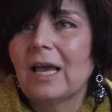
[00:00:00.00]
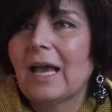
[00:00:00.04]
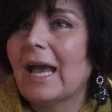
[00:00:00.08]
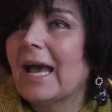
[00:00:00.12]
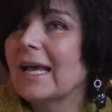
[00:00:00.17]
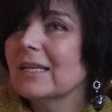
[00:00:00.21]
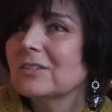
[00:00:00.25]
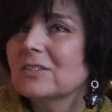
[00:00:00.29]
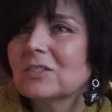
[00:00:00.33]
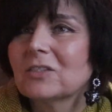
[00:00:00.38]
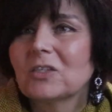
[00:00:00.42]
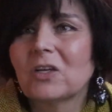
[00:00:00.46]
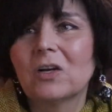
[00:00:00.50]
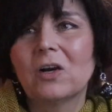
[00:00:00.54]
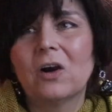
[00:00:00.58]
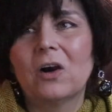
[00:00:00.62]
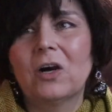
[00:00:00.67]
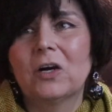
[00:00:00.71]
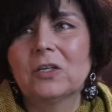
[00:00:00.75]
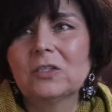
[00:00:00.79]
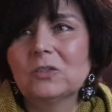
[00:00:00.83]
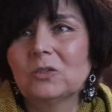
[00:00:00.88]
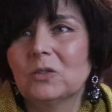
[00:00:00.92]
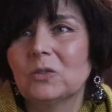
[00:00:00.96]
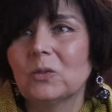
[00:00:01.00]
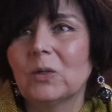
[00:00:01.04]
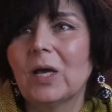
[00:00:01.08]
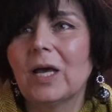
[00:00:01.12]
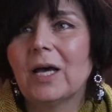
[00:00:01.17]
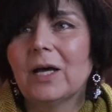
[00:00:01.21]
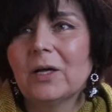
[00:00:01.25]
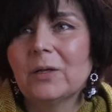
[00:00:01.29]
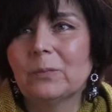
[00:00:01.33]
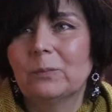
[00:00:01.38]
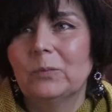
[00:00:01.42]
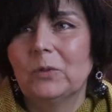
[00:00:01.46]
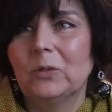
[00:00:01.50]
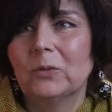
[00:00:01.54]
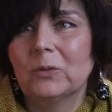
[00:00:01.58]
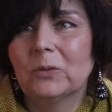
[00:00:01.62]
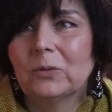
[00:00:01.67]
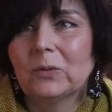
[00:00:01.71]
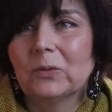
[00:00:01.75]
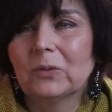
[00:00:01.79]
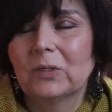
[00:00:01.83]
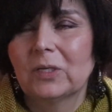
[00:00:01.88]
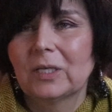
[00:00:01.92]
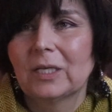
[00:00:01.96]
ask God to help
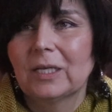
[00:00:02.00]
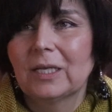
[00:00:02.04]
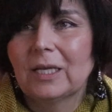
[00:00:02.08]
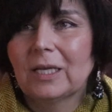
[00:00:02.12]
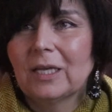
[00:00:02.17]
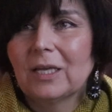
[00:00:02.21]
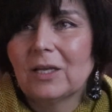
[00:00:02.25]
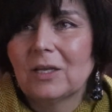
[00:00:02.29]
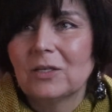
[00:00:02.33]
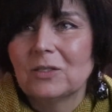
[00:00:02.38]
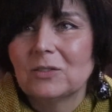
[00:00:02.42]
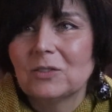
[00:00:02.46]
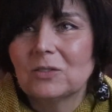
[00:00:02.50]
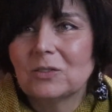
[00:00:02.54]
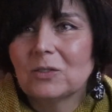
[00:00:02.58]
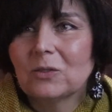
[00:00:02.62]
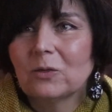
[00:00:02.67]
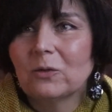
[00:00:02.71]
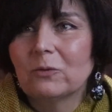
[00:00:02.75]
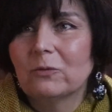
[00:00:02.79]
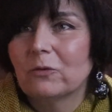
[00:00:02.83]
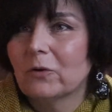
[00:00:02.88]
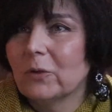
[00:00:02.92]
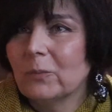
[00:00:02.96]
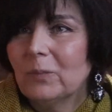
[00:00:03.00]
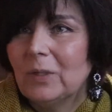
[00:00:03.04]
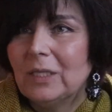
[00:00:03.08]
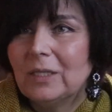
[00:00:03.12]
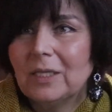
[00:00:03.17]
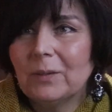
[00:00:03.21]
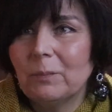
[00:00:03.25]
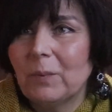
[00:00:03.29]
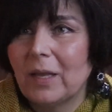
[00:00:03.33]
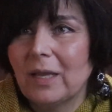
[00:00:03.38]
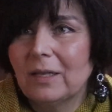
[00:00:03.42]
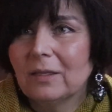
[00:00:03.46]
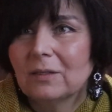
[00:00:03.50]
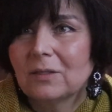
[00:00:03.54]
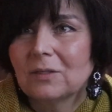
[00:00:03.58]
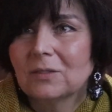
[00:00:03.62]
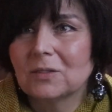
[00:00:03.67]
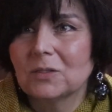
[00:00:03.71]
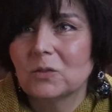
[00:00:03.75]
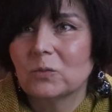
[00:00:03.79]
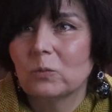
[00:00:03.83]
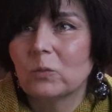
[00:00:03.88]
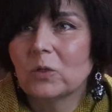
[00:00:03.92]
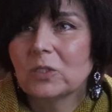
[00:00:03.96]
you. So for me,
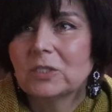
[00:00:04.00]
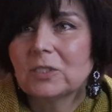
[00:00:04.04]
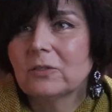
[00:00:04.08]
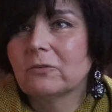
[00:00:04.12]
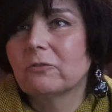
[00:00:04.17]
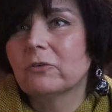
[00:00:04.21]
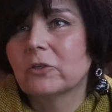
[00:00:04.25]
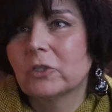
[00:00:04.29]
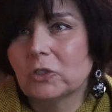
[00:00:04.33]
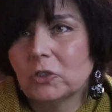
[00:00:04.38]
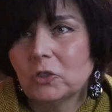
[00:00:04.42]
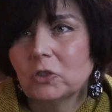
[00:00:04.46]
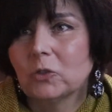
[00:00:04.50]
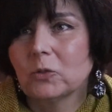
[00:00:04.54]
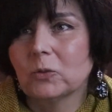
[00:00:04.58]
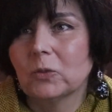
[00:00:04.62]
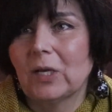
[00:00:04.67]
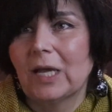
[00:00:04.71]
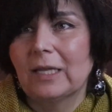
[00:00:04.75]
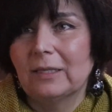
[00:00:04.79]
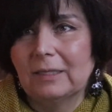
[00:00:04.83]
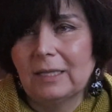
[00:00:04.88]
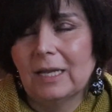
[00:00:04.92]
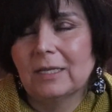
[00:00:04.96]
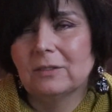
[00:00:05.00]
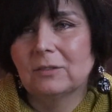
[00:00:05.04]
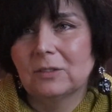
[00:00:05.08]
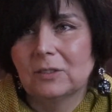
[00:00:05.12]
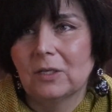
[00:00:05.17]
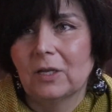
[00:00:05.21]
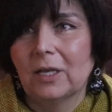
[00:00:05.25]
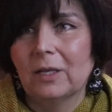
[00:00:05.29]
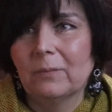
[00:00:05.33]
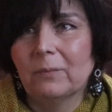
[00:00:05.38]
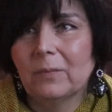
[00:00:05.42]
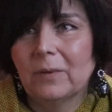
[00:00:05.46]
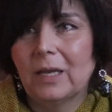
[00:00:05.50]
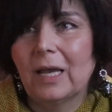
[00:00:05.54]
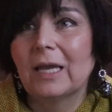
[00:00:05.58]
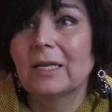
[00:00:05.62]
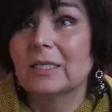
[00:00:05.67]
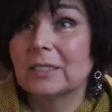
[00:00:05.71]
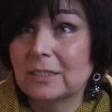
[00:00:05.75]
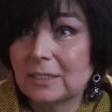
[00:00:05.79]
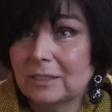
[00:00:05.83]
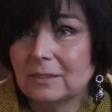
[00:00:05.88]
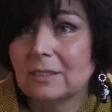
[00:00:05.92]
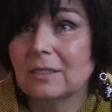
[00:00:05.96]
dependence was a virtue at that time,
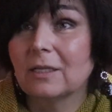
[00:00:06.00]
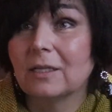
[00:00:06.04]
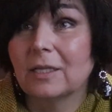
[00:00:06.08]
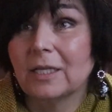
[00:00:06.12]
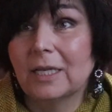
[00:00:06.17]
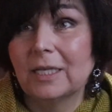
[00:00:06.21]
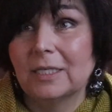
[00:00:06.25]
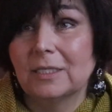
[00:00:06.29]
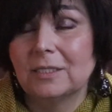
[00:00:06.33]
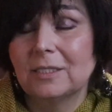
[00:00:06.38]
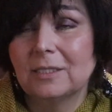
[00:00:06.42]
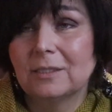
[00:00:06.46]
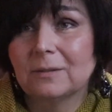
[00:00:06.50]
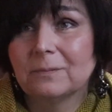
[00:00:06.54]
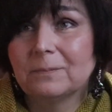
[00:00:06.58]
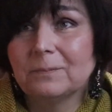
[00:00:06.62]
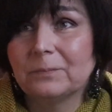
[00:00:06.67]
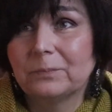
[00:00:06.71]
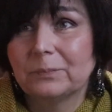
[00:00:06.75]
and still is.